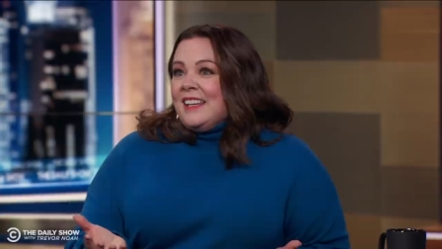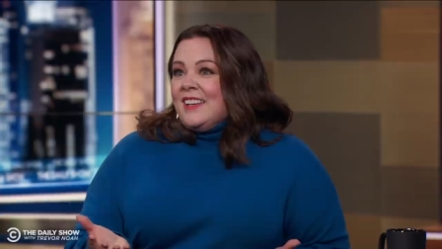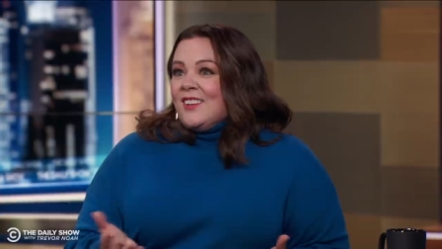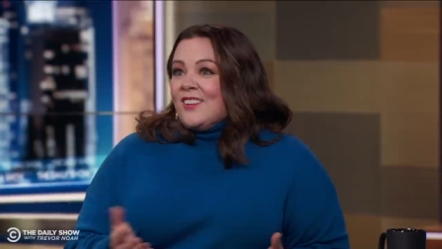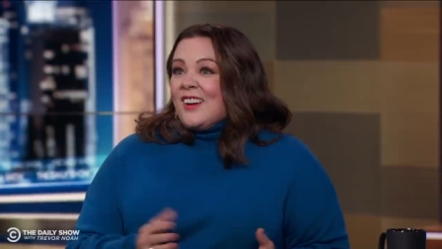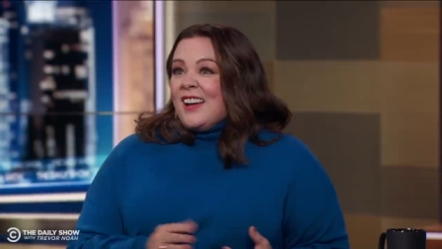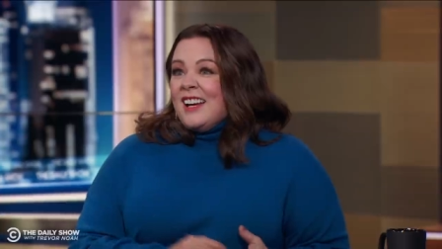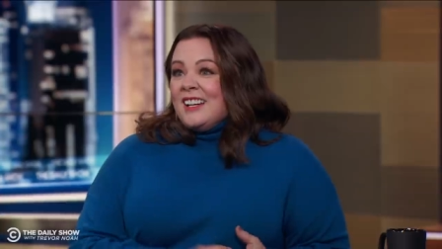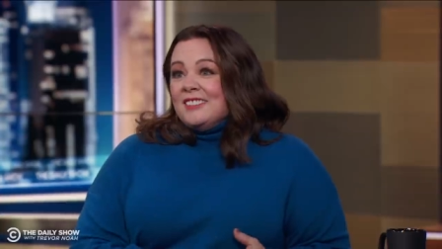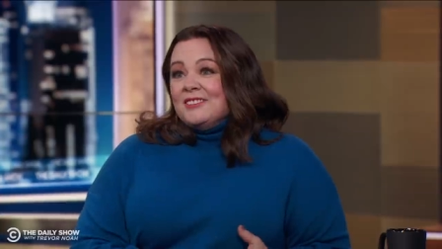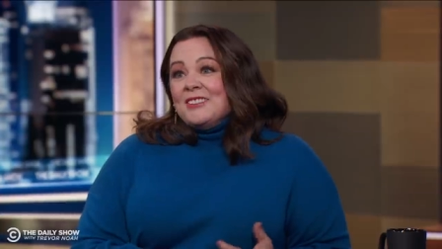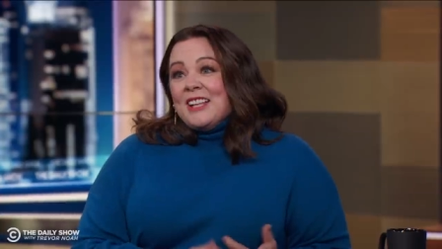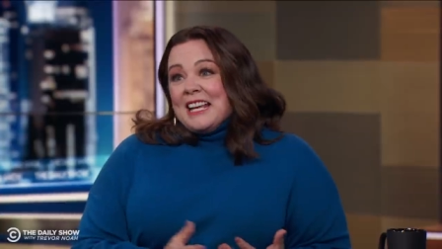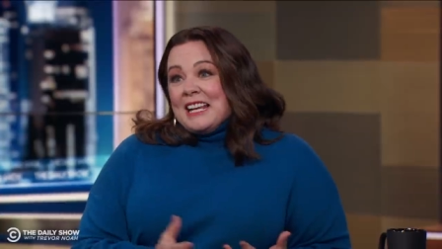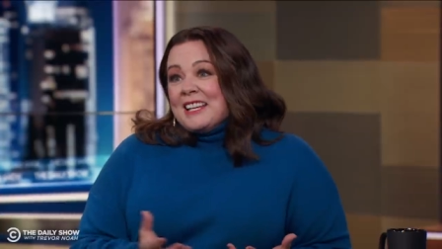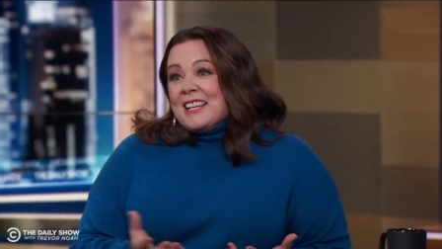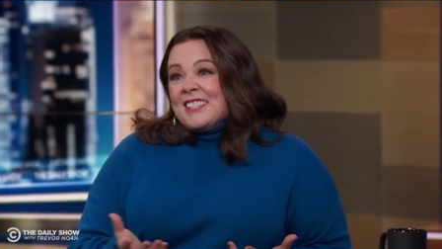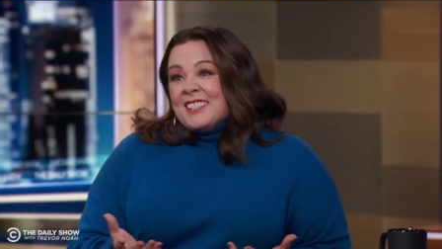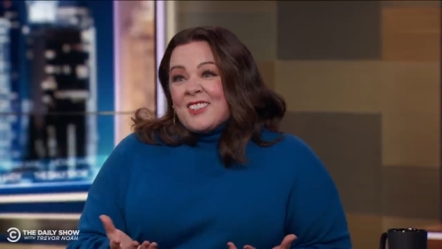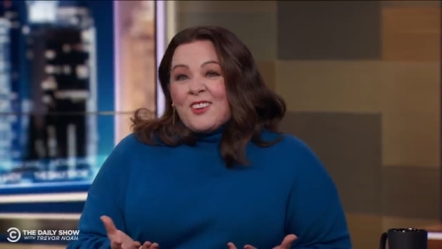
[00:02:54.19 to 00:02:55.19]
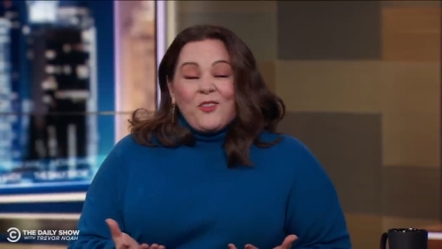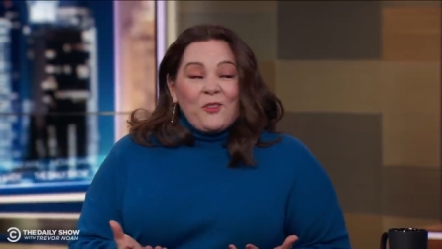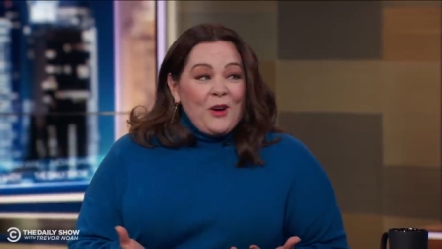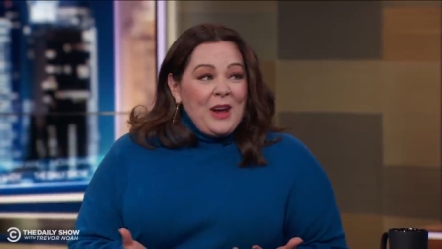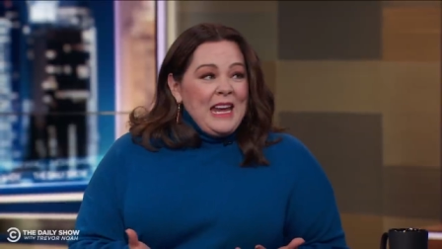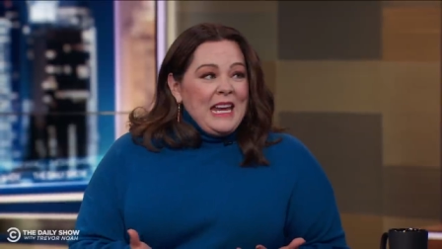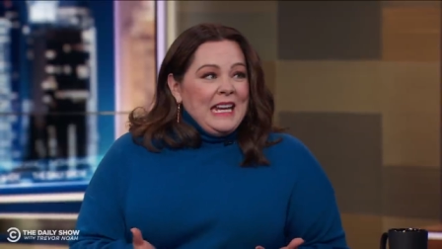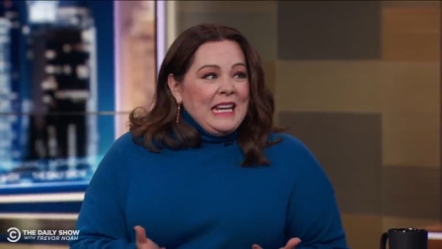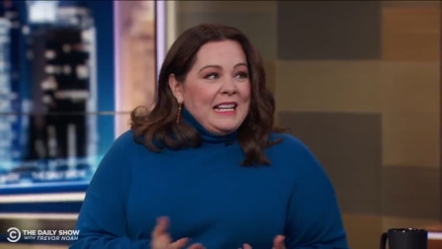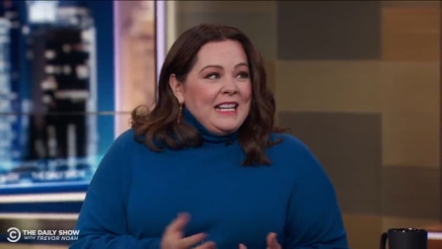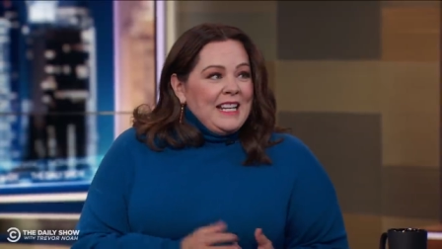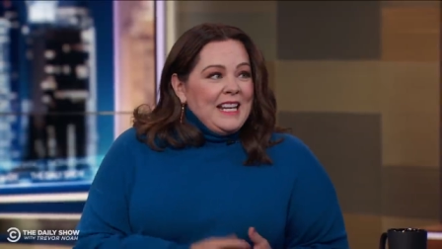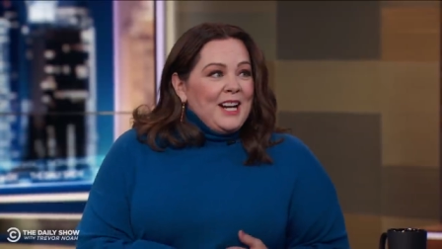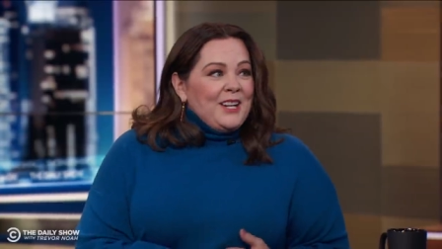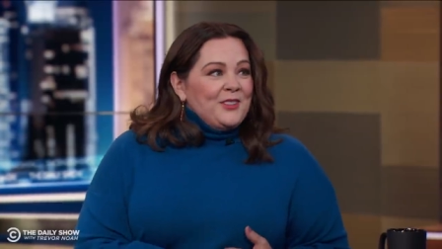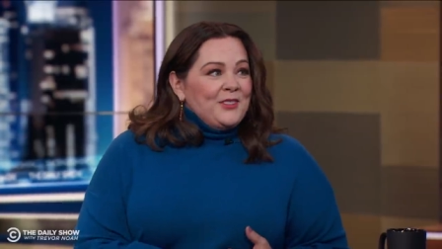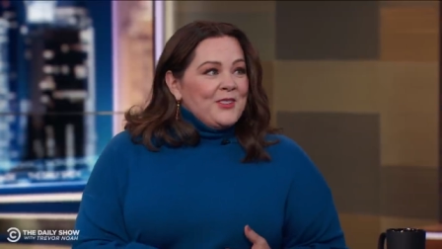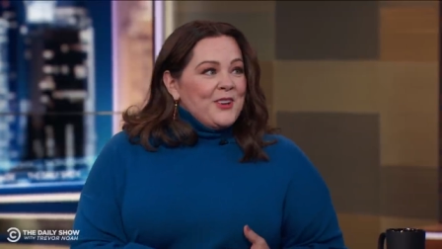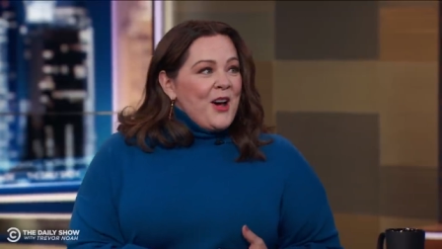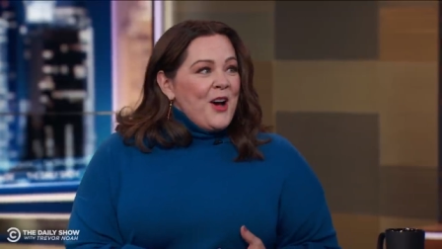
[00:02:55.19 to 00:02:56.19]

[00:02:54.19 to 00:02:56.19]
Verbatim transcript: you're kind of like, it's great. I don't know.